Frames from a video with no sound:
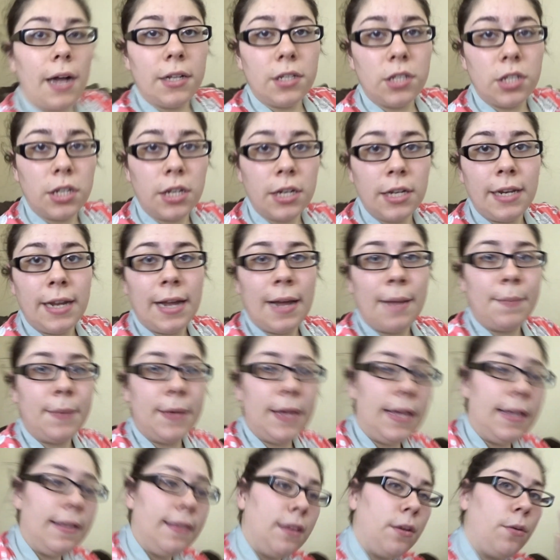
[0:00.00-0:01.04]
I took a nap
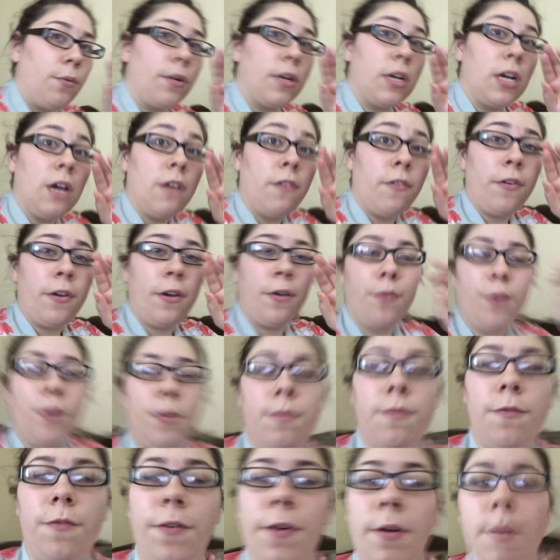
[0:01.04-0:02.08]
in the recovery
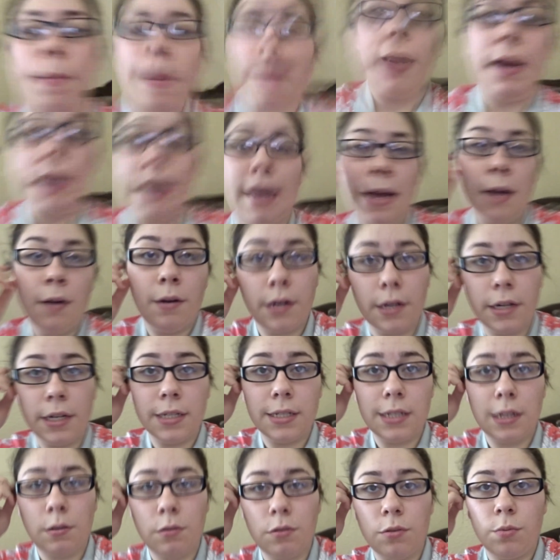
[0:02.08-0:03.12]
room for about an hour
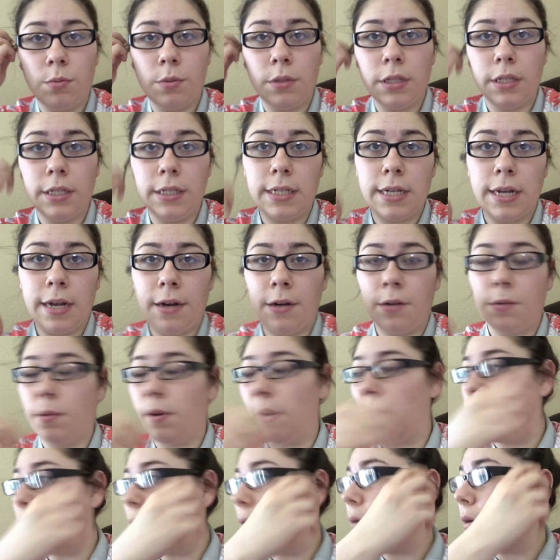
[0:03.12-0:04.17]
because I was really tired when
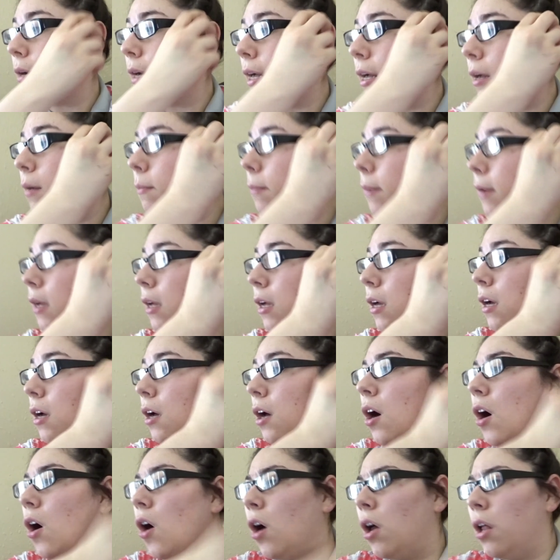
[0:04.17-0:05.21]
I woke up.
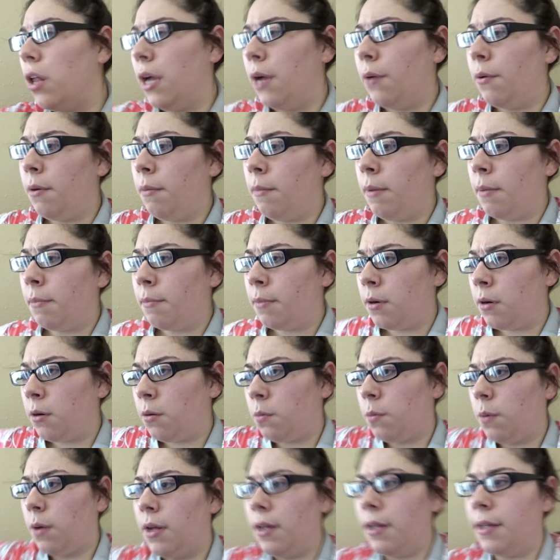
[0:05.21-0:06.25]
All I remember
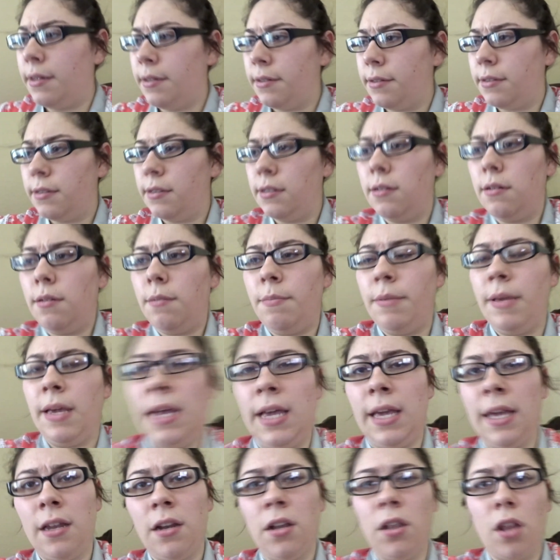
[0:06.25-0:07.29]
was
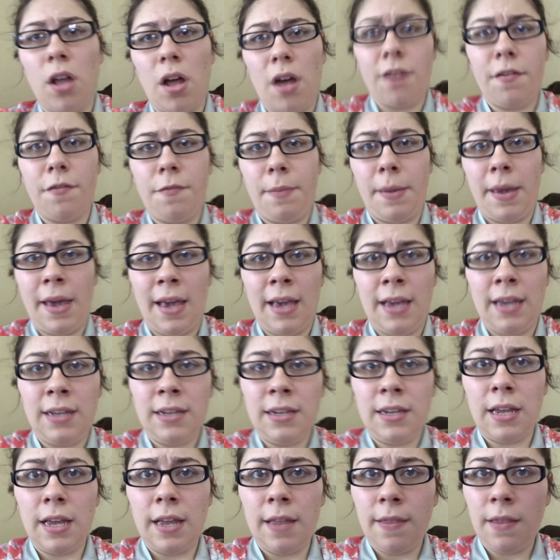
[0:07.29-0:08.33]
being in a lot of
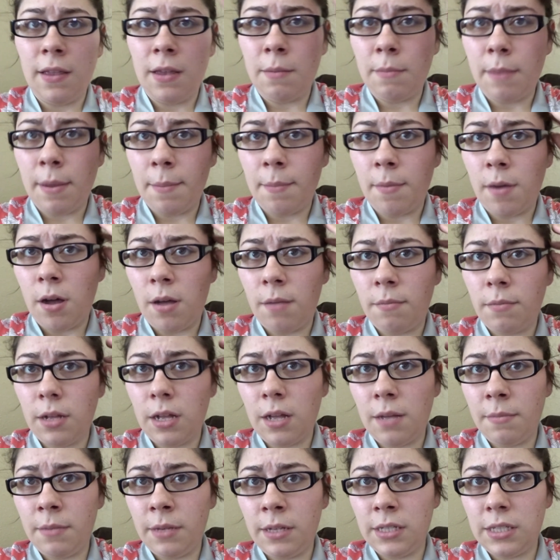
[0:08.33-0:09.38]
pain and then my mom
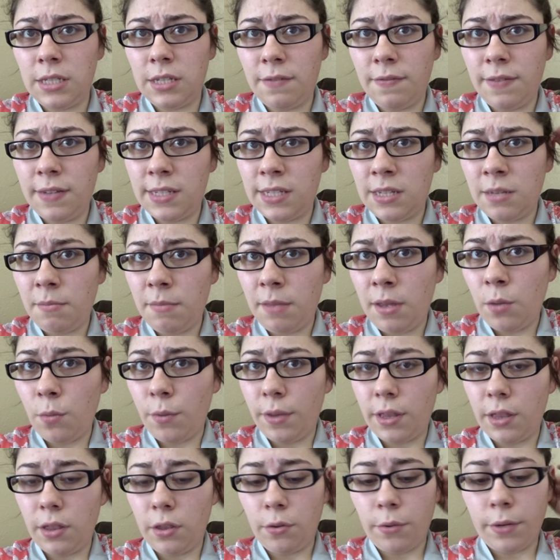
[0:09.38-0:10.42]
coming to visit me
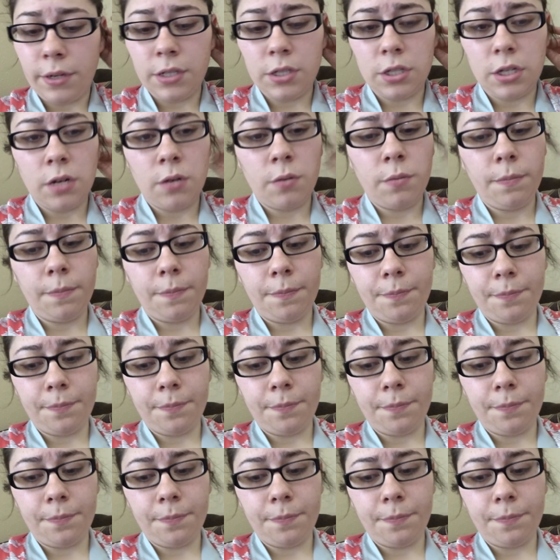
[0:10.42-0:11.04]
with Lorenzo.